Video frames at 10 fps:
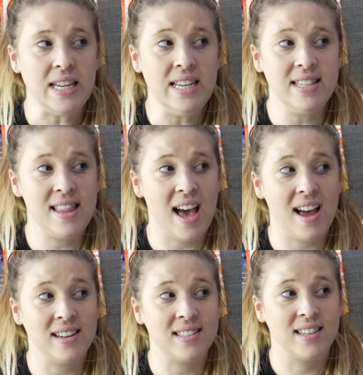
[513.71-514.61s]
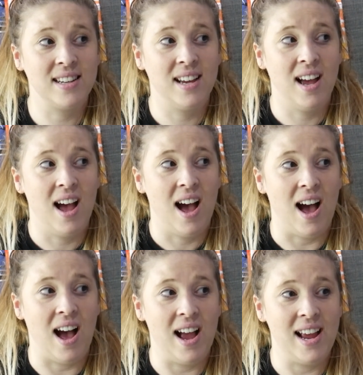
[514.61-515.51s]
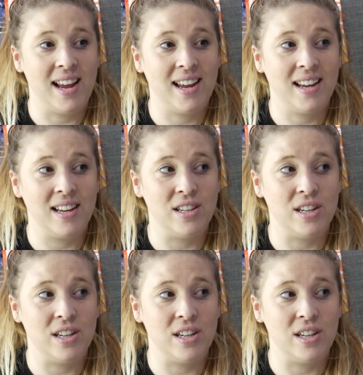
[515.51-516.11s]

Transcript: is that I